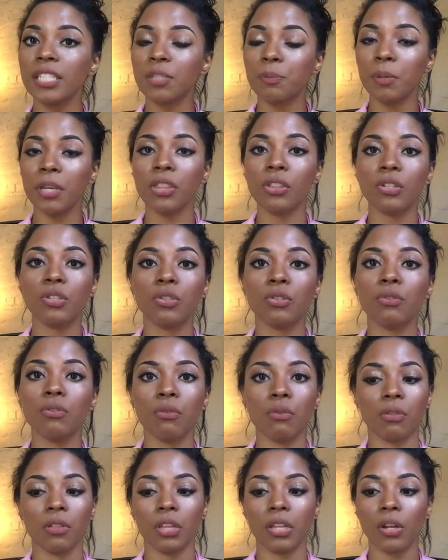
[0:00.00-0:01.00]
Speak the
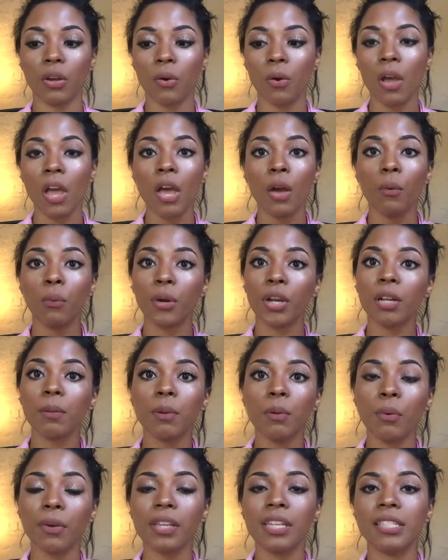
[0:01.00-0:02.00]
truth. You know, we're going to
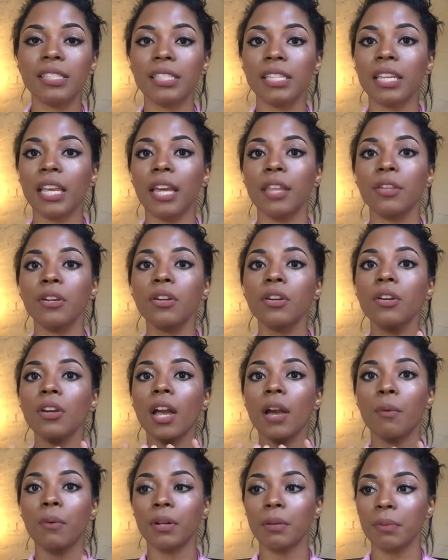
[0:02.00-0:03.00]
be working together.
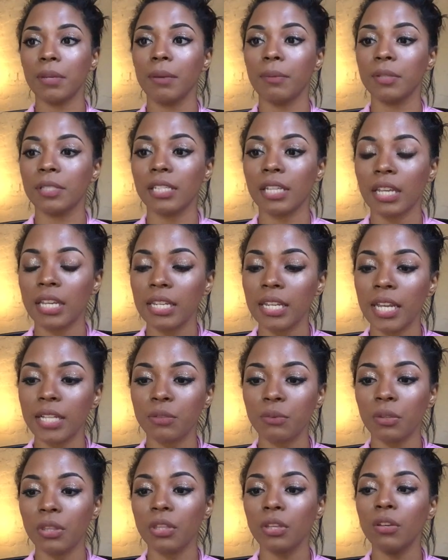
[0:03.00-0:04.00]
I want to be able to
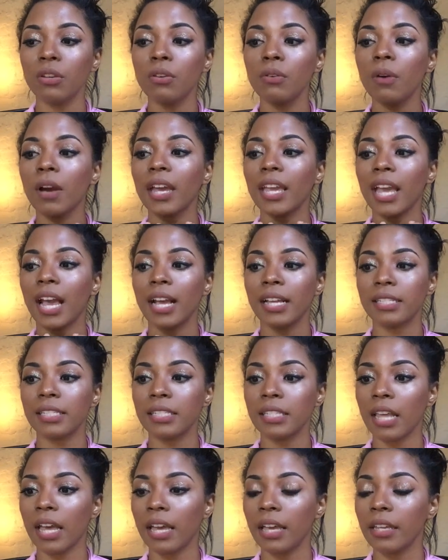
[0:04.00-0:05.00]
connect with you. I ask
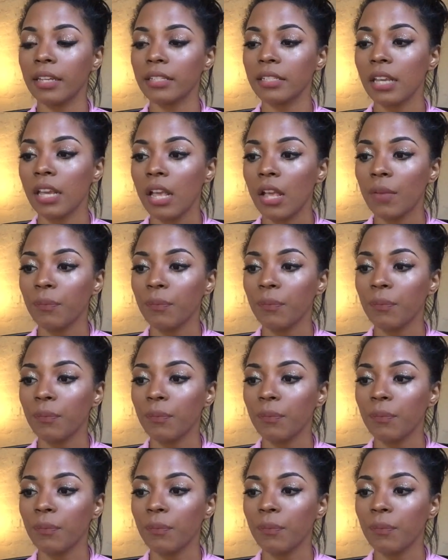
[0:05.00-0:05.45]
that